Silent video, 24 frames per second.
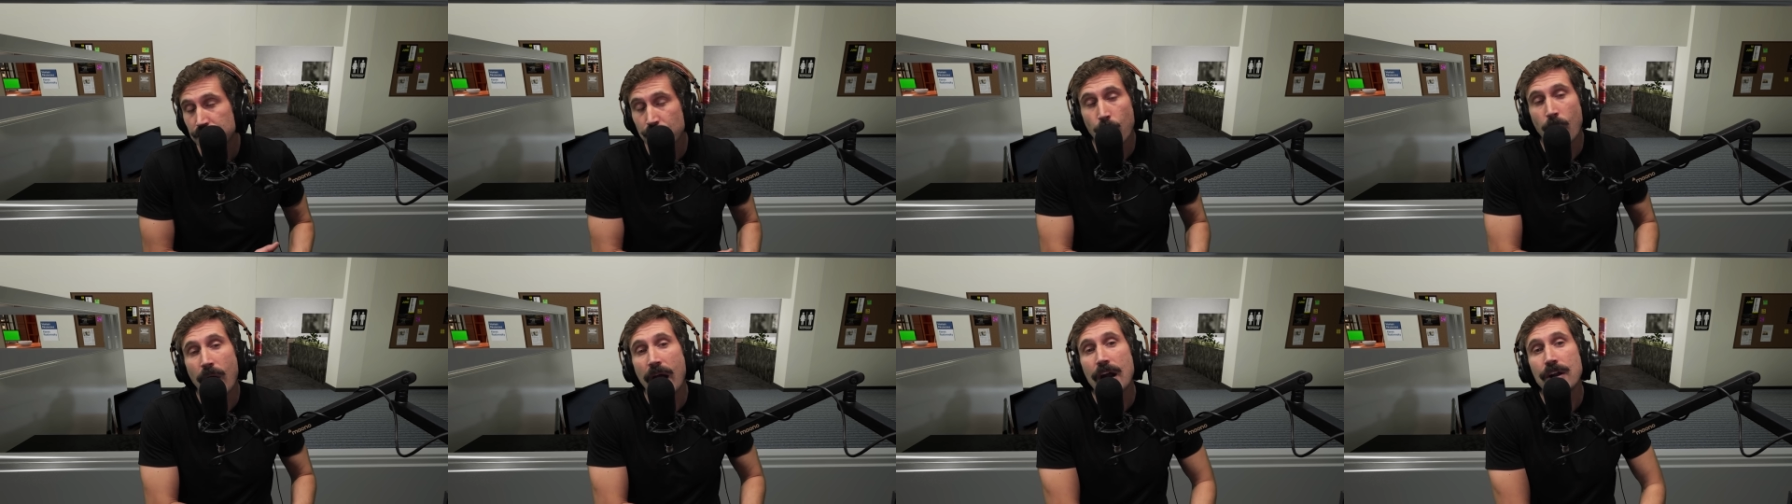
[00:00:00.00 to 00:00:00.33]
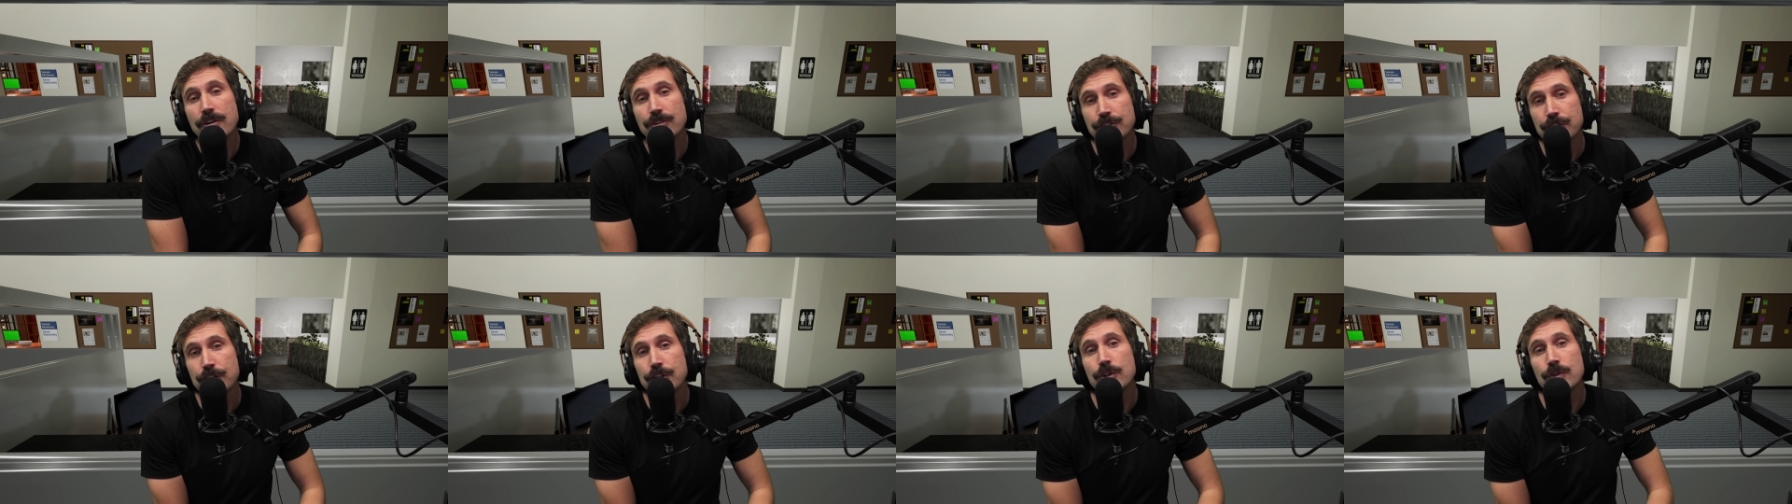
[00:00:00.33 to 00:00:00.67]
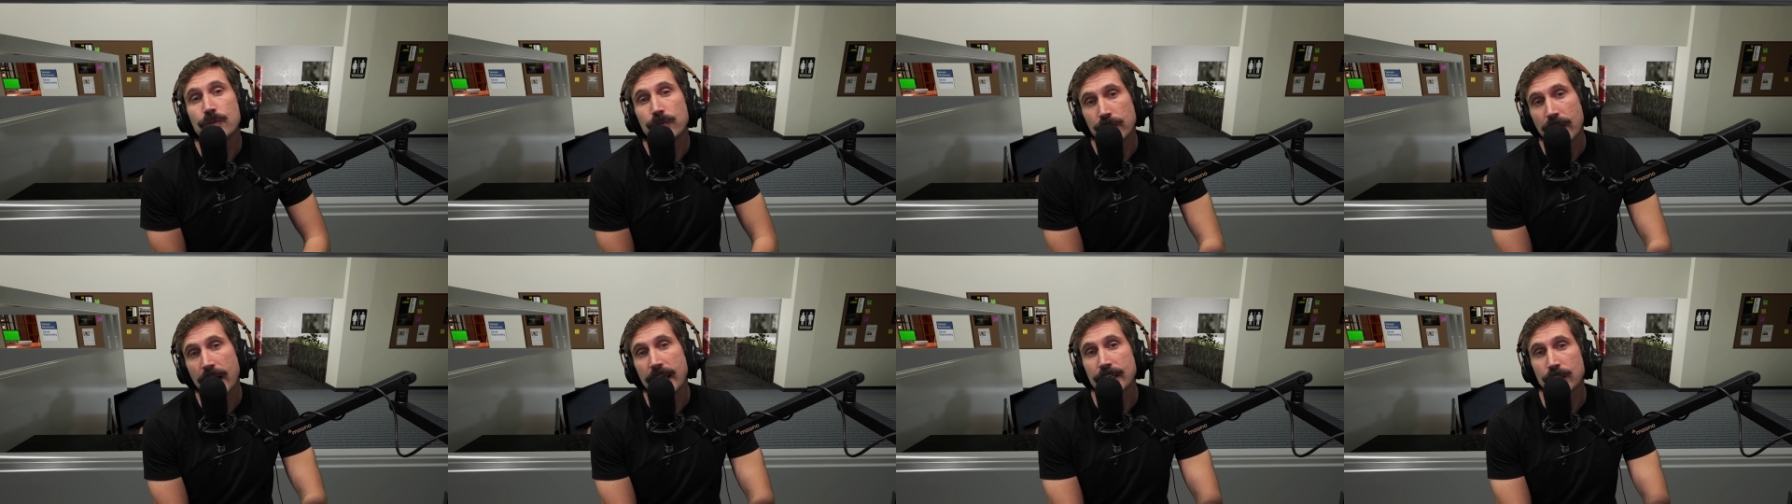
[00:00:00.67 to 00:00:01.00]
how do you
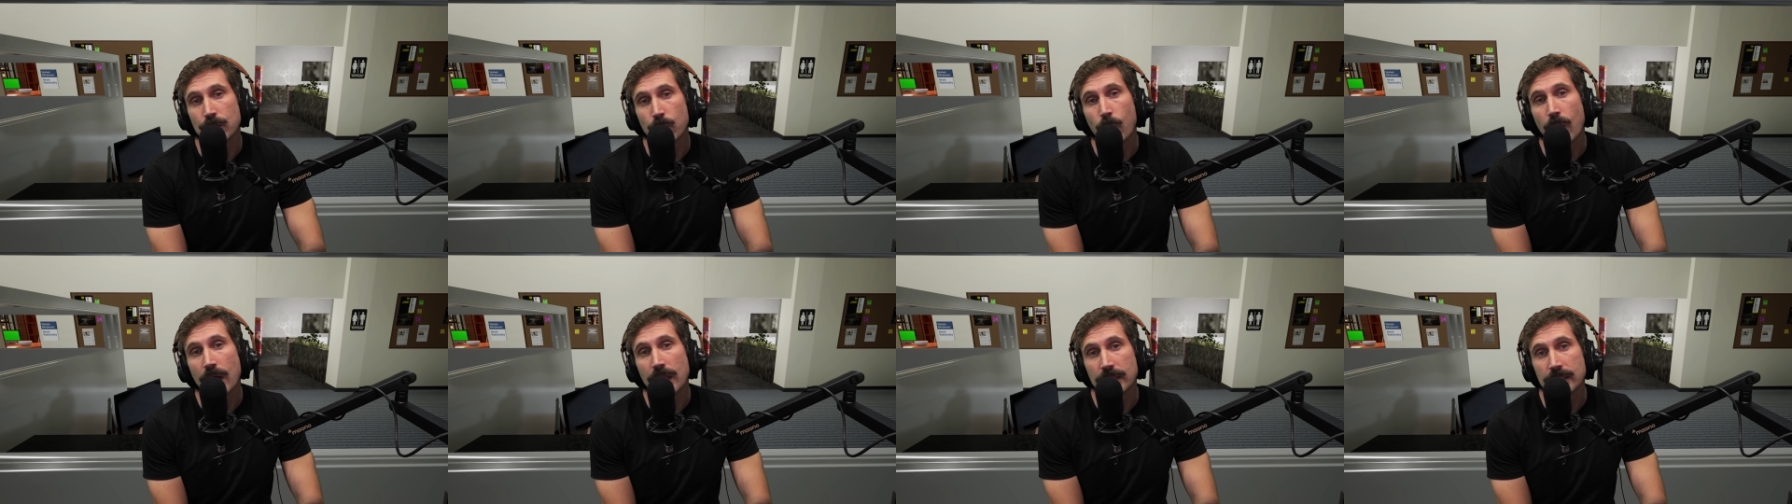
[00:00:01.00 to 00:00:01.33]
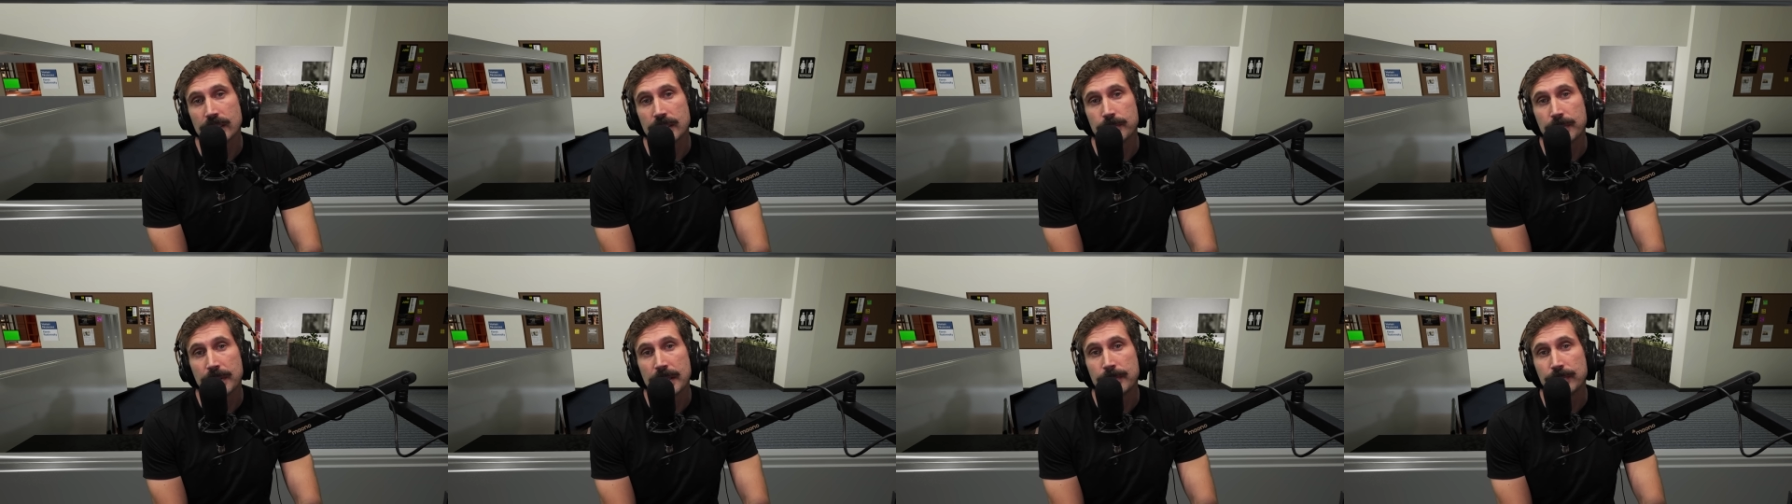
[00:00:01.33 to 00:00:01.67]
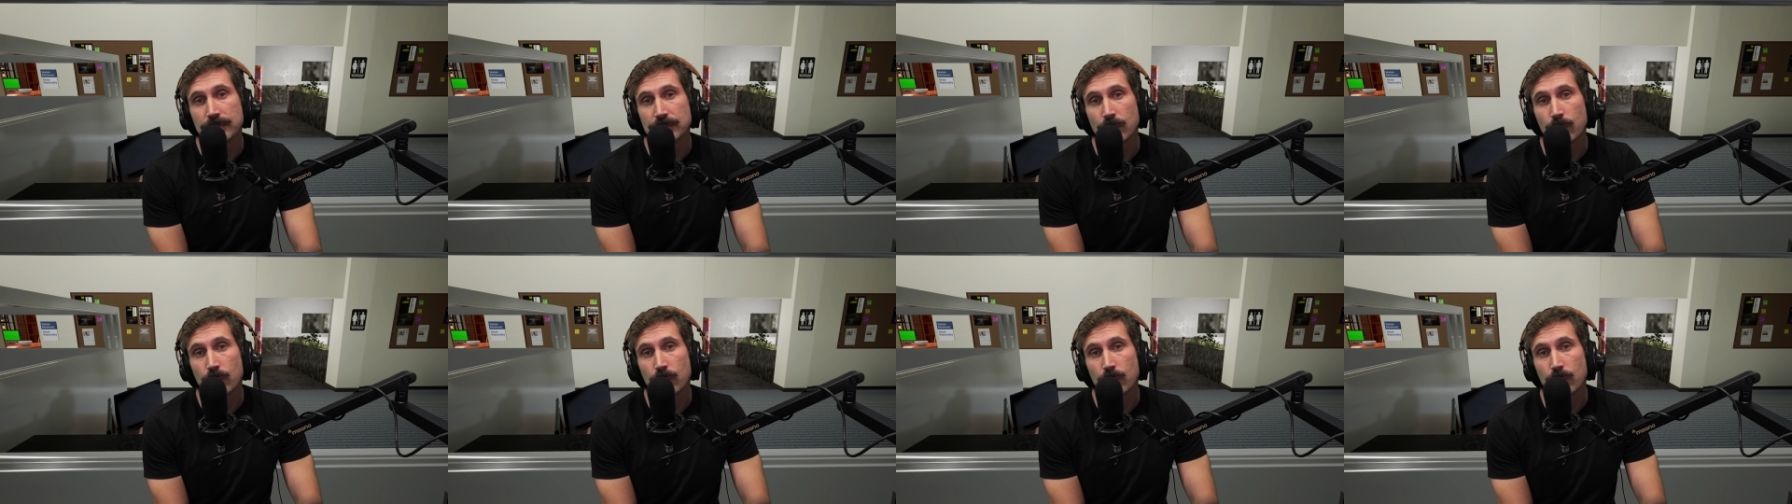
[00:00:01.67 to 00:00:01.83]
find quality people